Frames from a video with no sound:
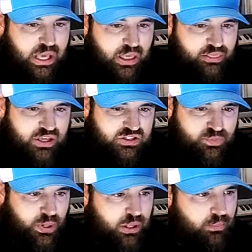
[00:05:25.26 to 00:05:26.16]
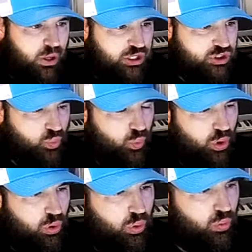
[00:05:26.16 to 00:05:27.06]
this pretty much
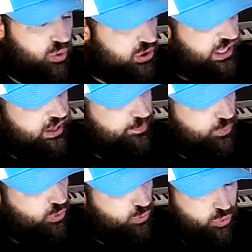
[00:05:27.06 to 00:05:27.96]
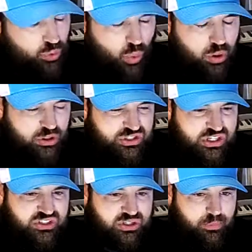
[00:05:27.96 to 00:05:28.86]
will keep your
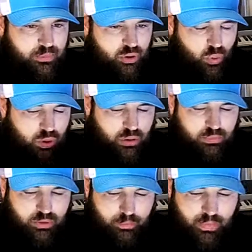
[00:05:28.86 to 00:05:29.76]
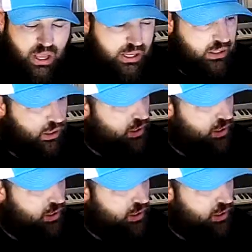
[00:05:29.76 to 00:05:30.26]
system, your mic,